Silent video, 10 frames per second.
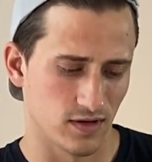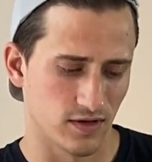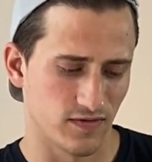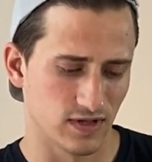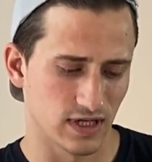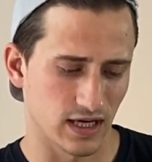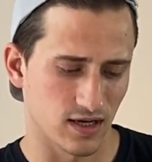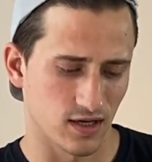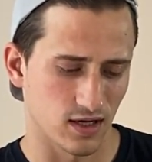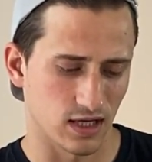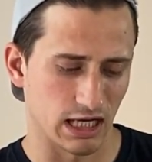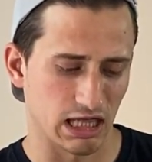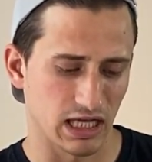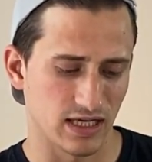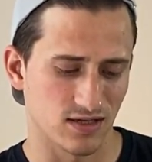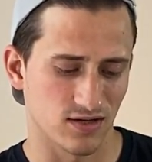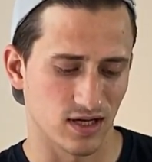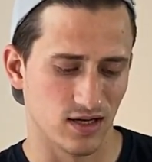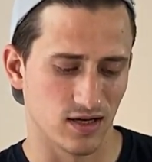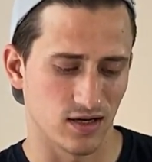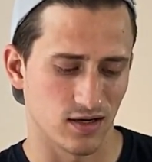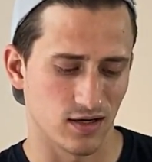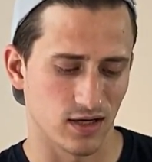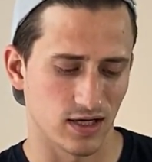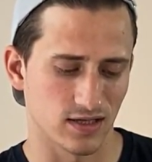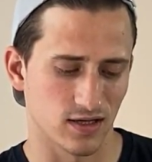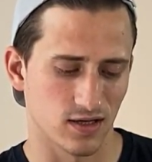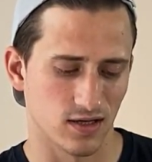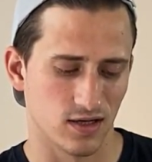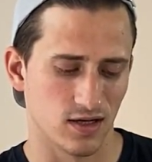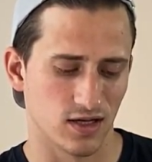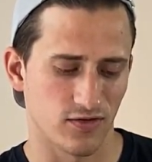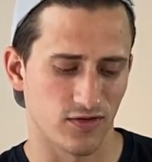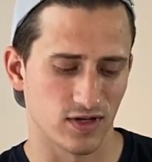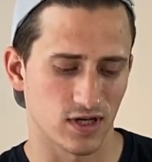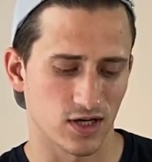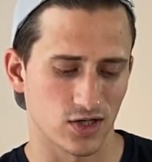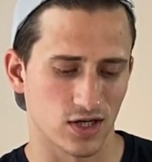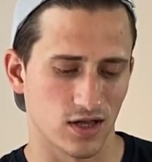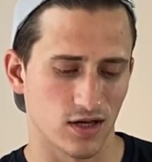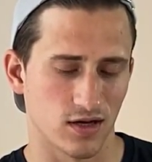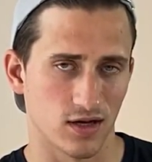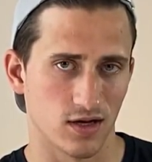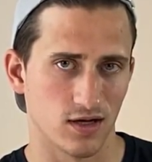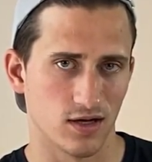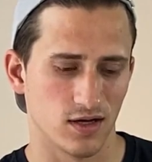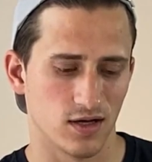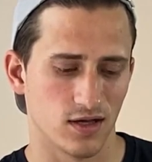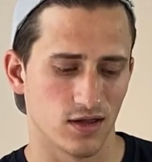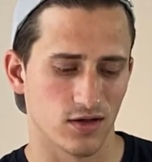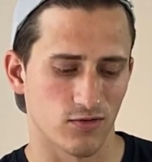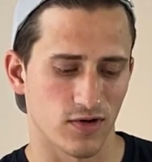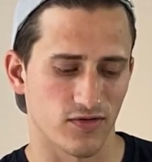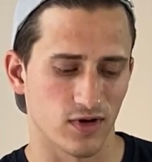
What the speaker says: feels like got like lasered in there. Has a different touch than the rougher